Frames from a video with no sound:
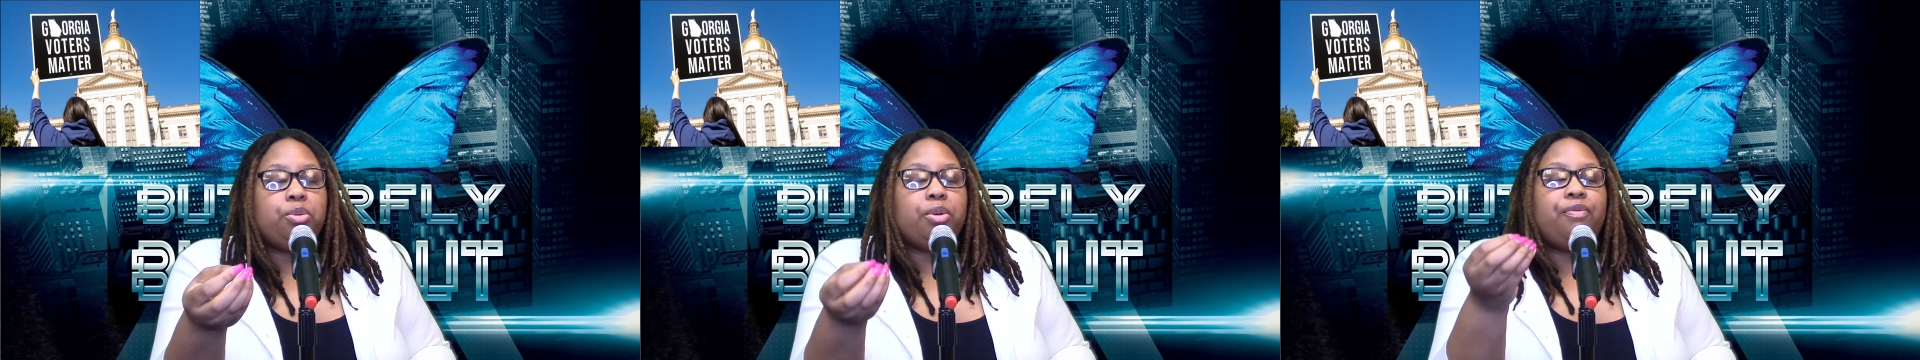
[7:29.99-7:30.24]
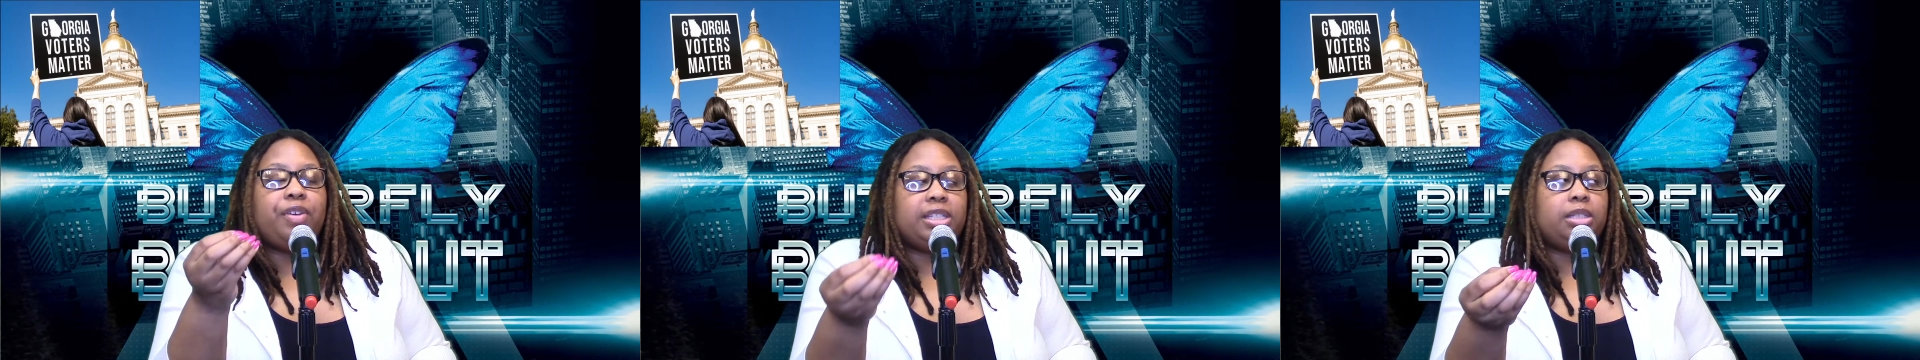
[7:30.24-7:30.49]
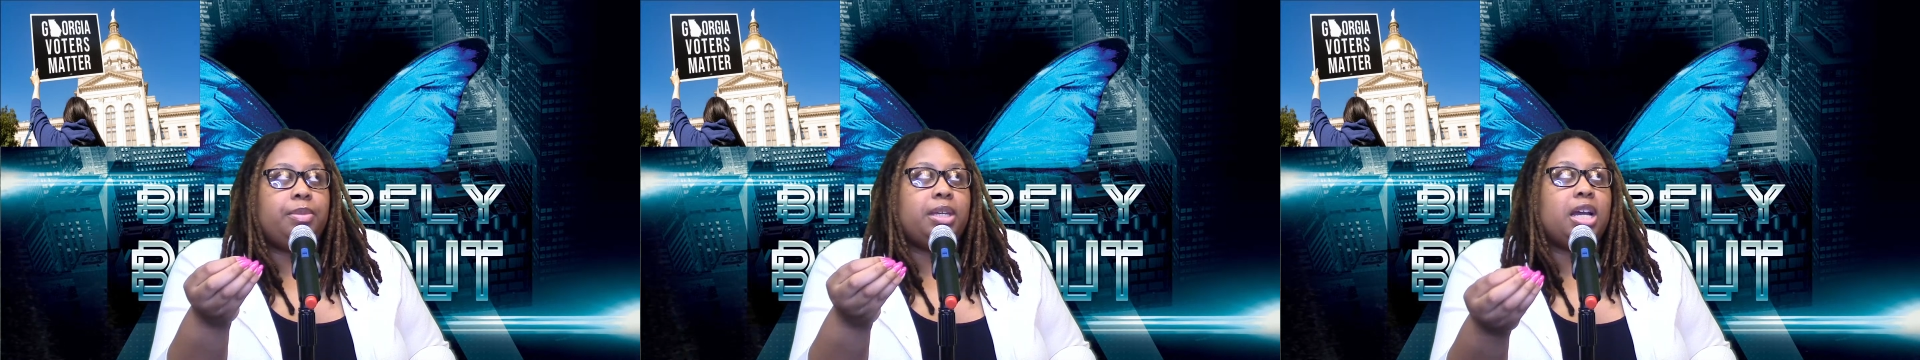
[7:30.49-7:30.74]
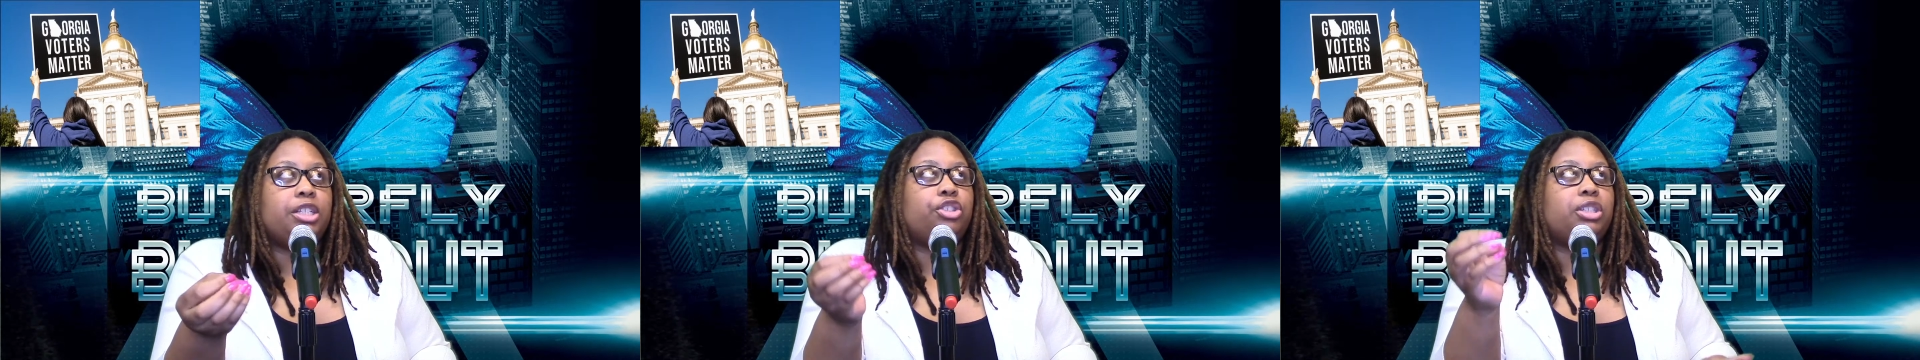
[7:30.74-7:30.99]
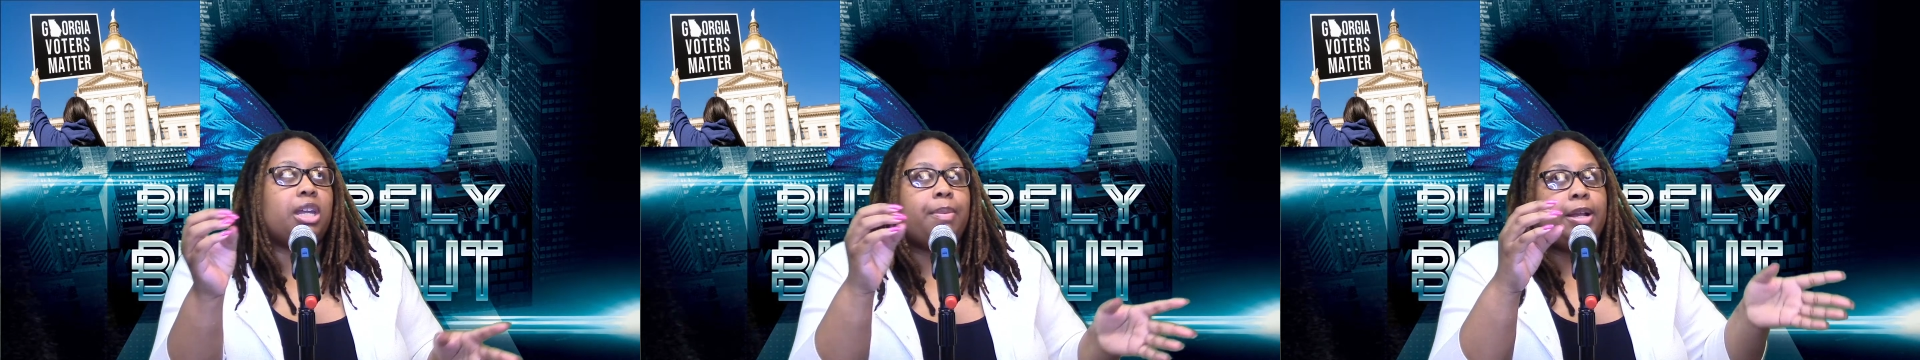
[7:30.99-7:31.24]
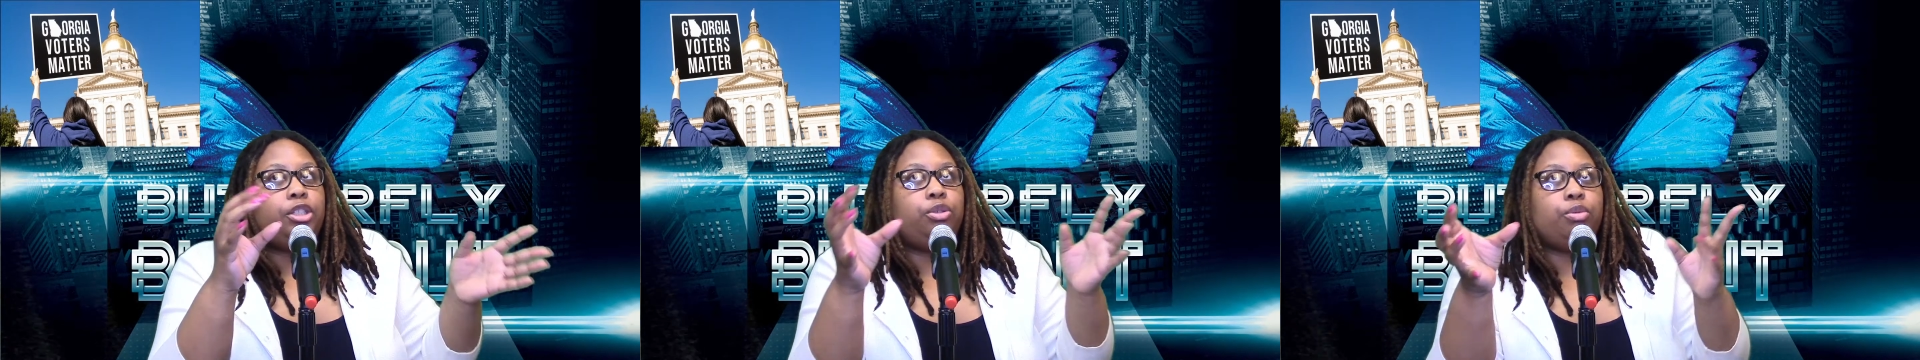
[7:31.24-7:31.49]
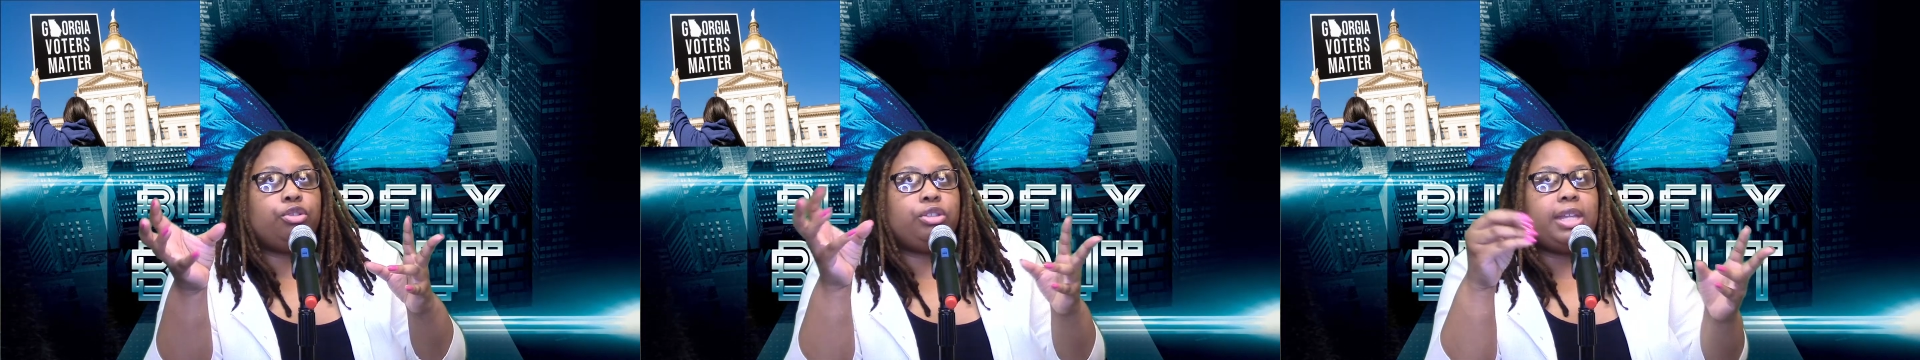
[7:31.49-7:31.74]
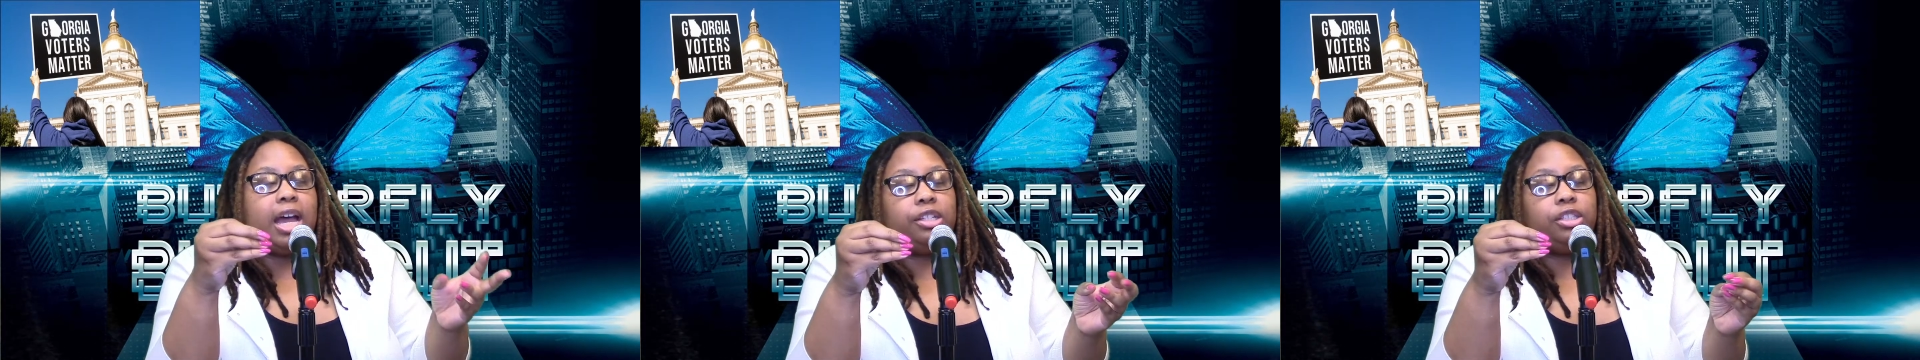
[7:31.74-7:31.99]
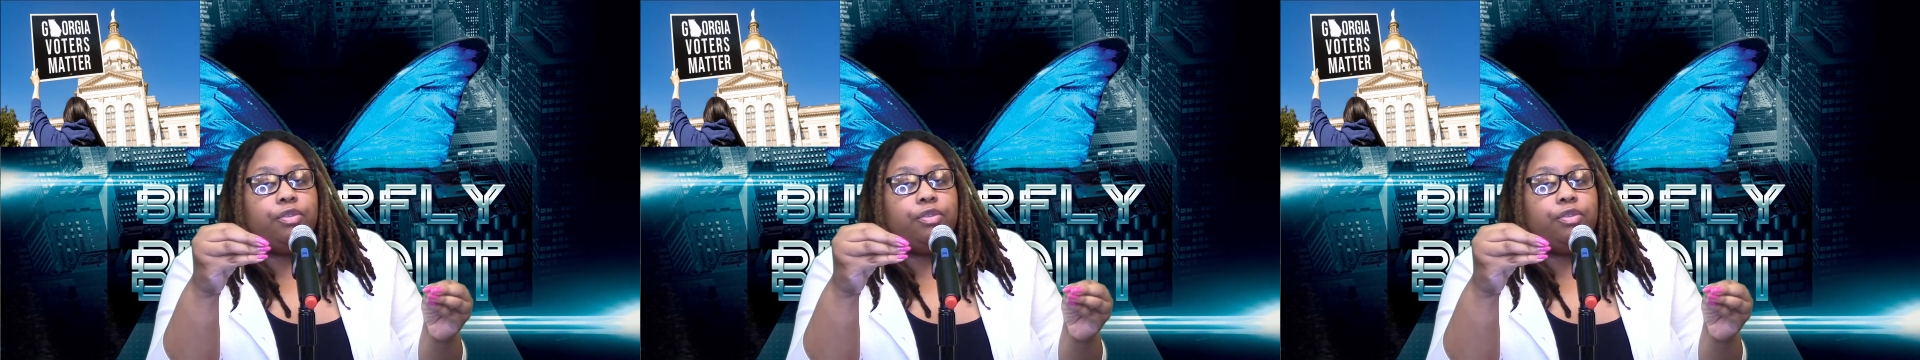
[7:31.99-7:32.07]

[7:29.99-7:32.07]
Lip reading: are fussing because there's like about 200,000